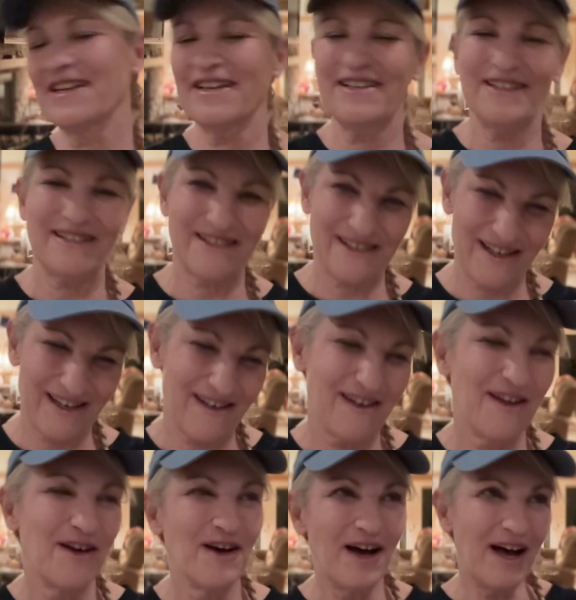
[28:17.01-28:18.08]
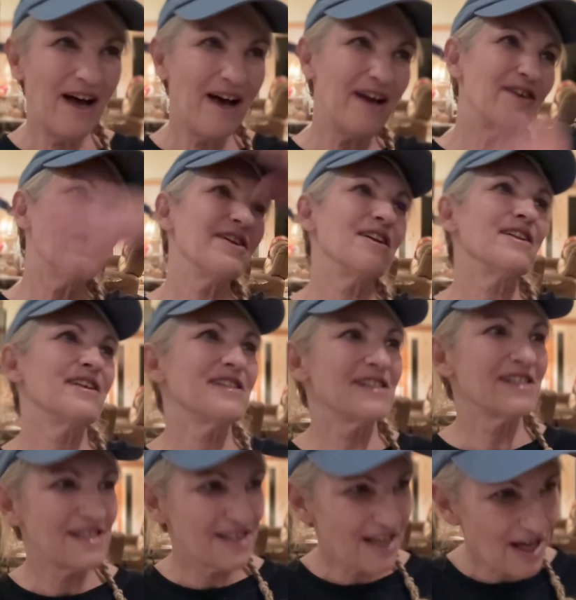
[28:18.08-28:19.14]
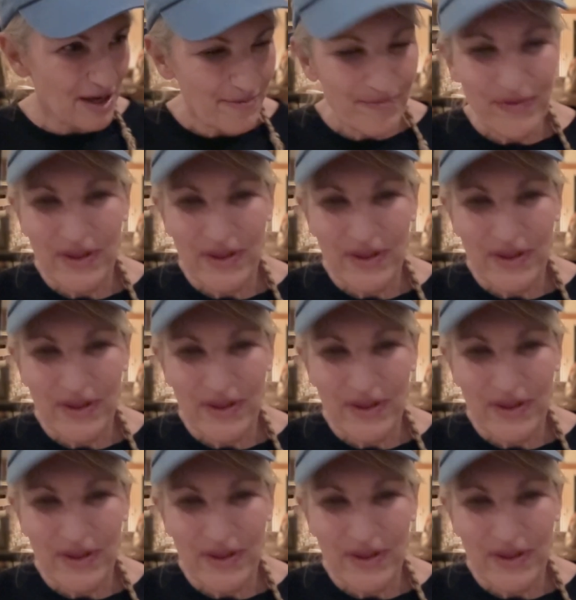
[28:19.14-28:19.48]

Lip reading: I don't want to listen to that.